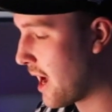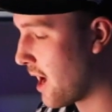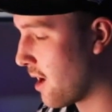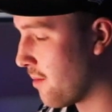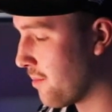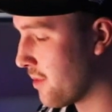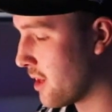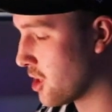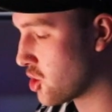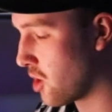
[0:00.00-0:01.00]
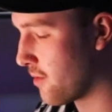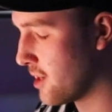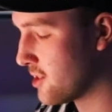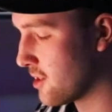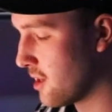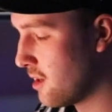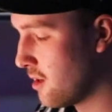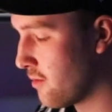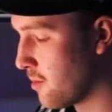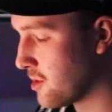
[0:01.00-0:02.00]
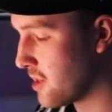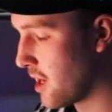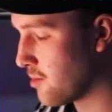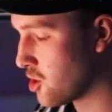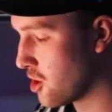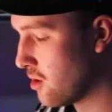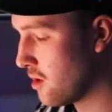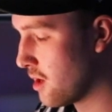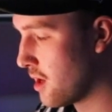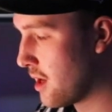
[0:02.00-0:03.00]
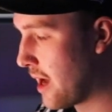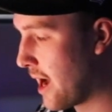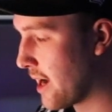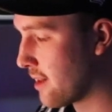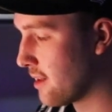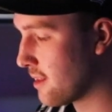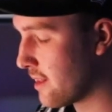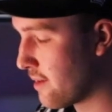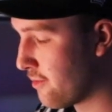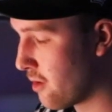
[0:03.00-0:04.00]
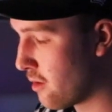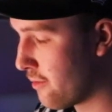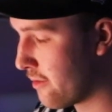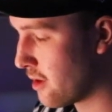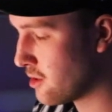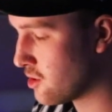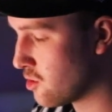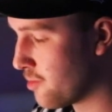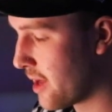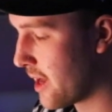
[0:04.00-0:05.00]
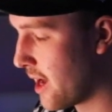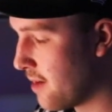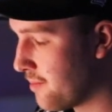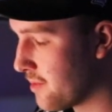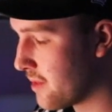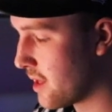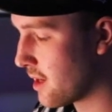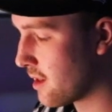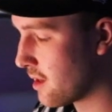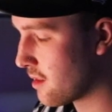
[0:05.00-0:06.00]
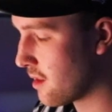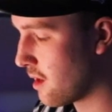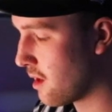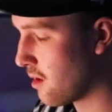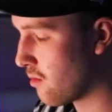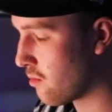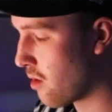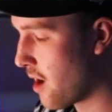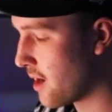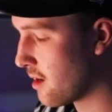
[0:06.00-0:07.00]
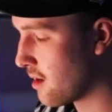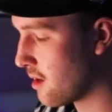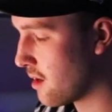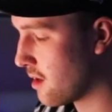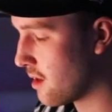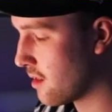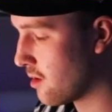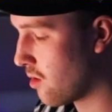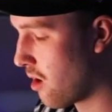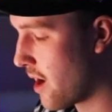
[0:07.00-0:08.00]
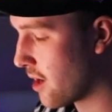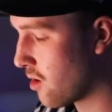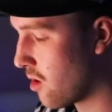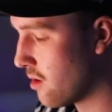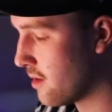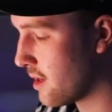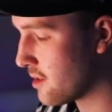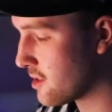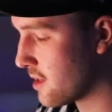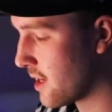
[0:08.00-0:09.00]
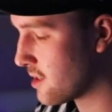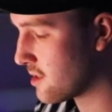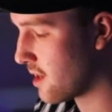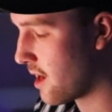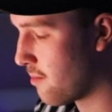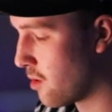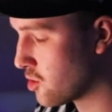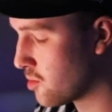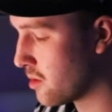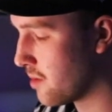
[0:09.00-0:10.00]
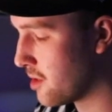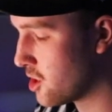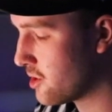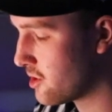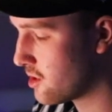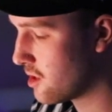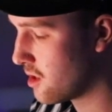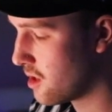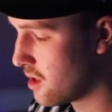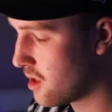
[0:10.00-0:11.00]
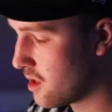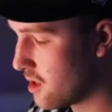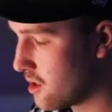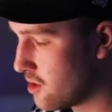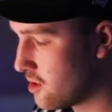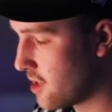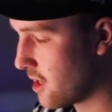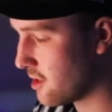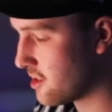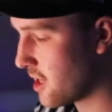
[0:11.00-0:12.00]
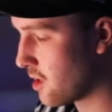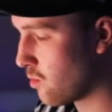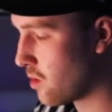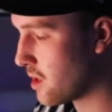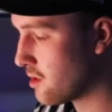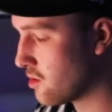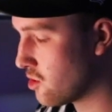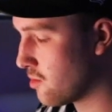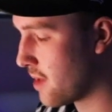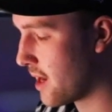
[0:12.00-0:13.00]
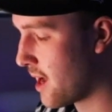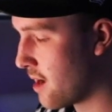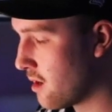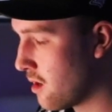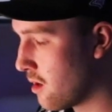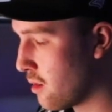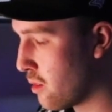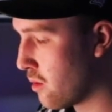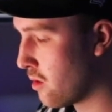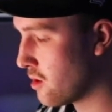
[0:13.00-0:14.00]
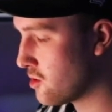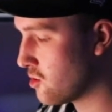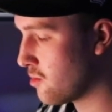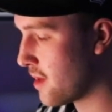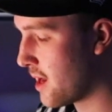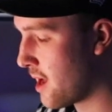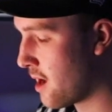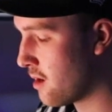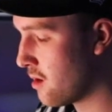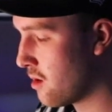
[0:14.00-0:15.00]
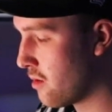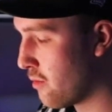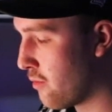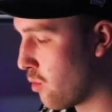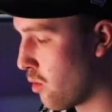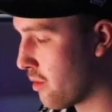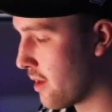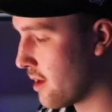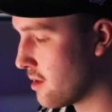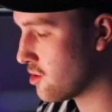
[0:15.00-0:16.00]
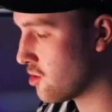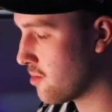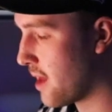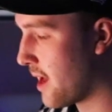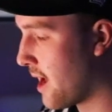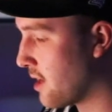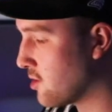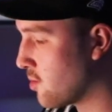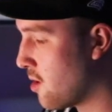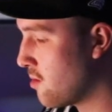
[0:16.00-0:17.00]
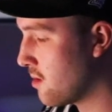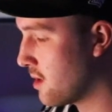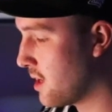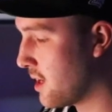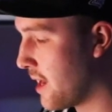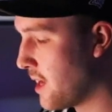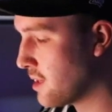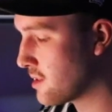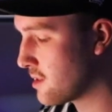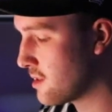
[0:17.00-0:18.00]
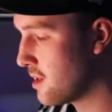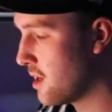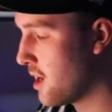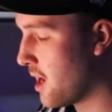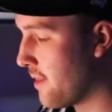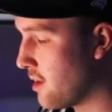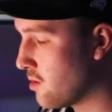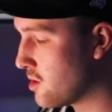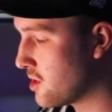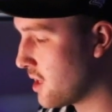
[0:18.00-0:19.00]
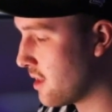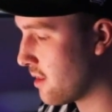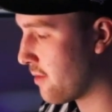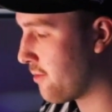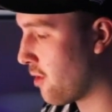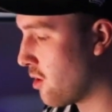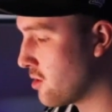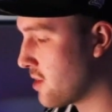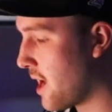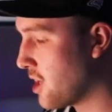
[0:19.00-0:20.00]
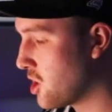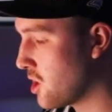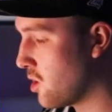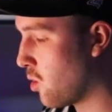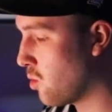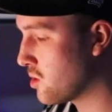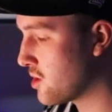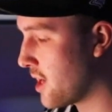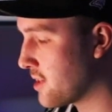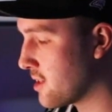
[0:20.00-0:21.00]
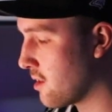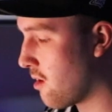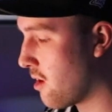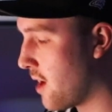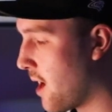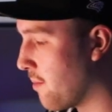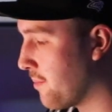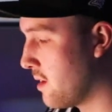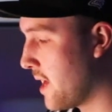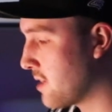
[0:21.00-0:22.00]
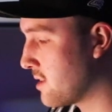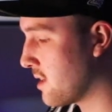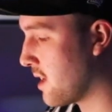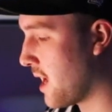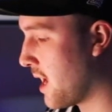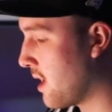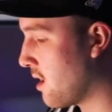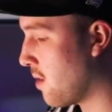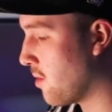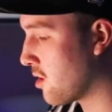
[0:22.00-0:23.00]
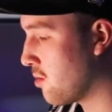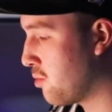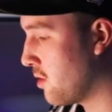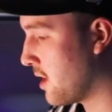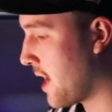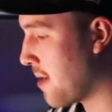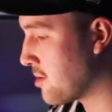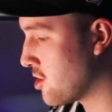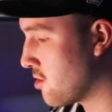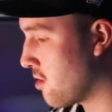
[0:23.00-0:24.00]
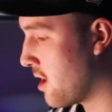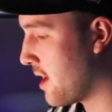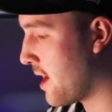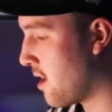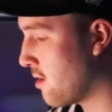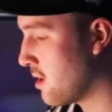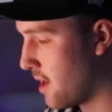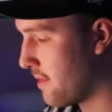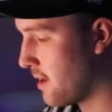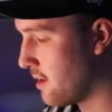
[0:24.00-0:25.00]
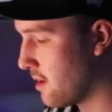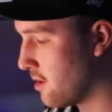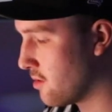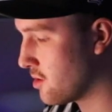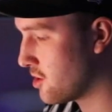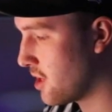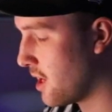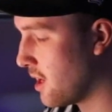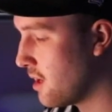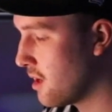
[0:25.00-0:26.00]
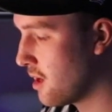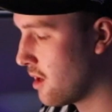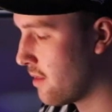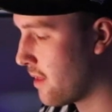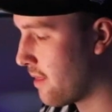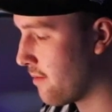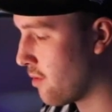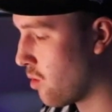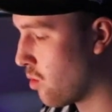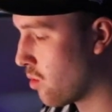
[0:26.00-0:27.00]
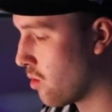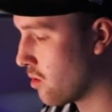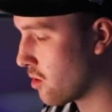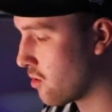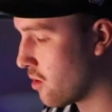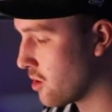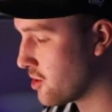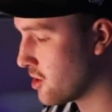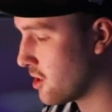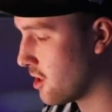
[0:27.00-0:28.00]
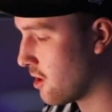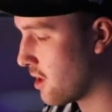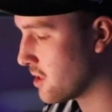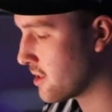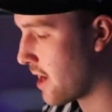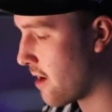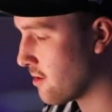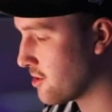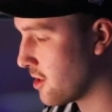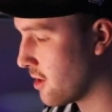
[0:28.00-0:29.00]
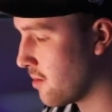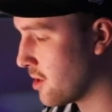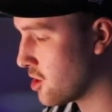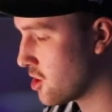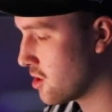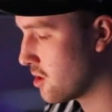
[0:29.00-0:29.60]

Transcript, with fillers: um, that I shot recently from the same shoot. Uh, click the left photo first, zoom that out, then click the right little icon that selects uh, multiple images. Set second one, zoom that out. Third, zoom that out. Fourth, zoom that out as well. Hit next, and then you'll see that the photos actually all start to line up. Next again, I'm not gonna put any caption right now, and then you'll see that they've all gone across in a nice carousel image.